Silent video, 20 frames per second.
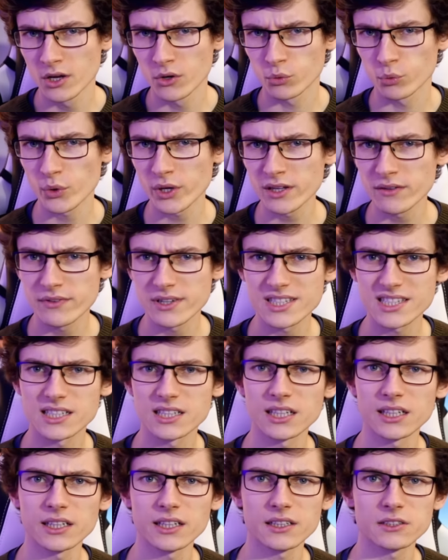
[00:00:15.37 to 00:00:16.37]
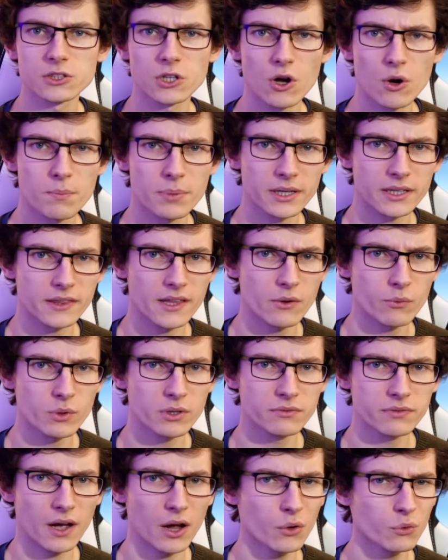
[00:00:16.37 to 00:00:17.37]
revisiting a topic that
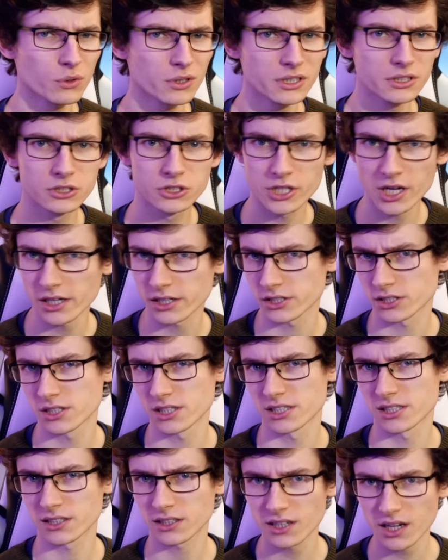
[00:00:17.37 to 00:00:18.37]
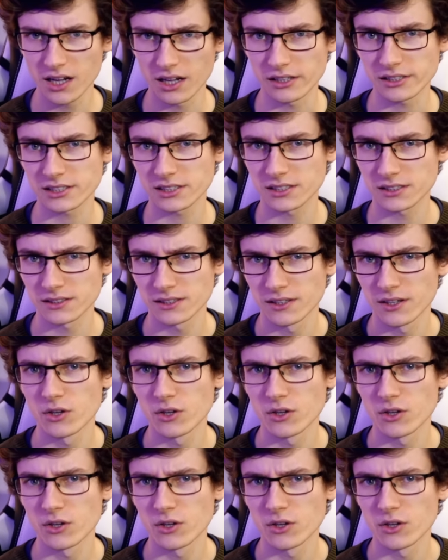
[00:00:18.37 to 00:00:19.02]
we've only just discussed.